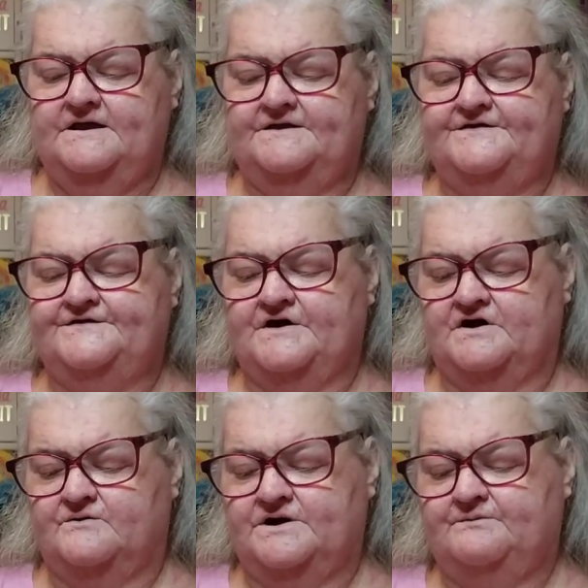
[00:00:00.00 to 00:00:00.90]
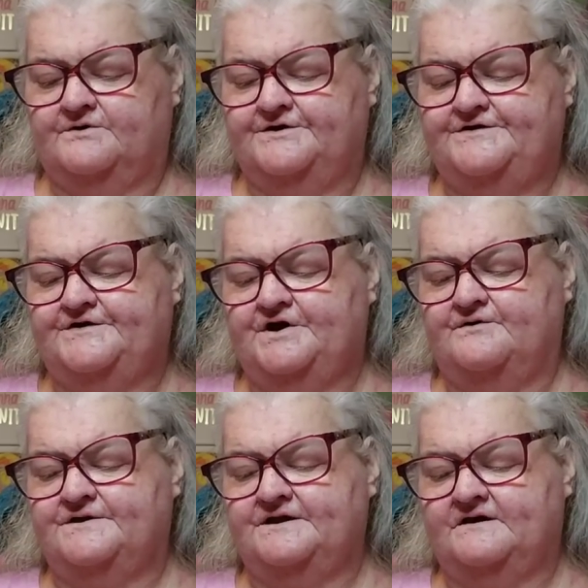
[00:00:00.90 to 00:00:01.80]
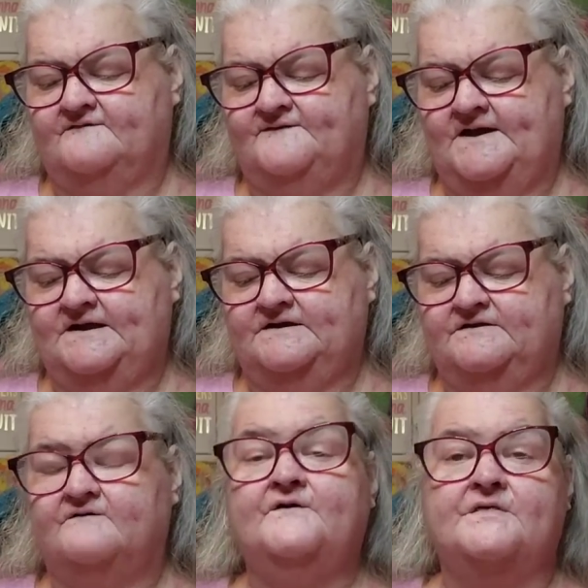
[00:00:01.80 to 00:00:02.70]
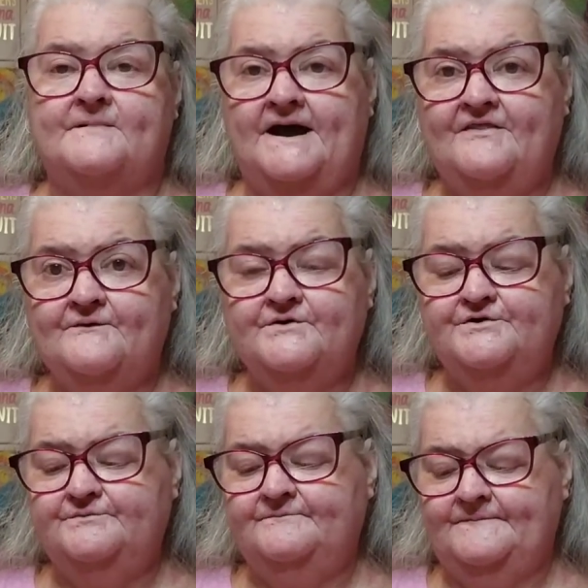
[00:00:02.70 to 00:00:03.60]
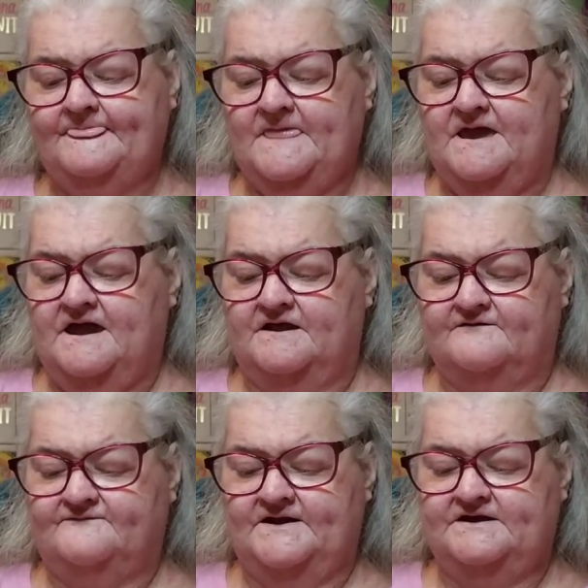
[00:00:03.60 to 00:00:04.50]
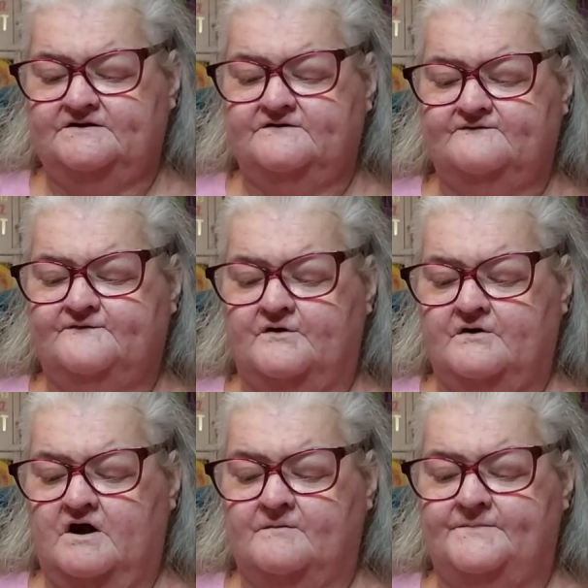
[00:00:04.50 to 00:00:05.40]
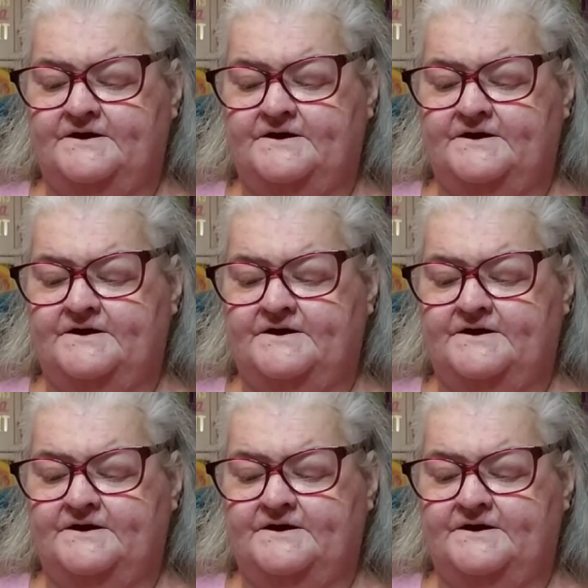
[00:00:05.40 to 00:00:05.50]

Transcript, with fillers: And so he wanted to go get a fan for the bathroom and a fan for our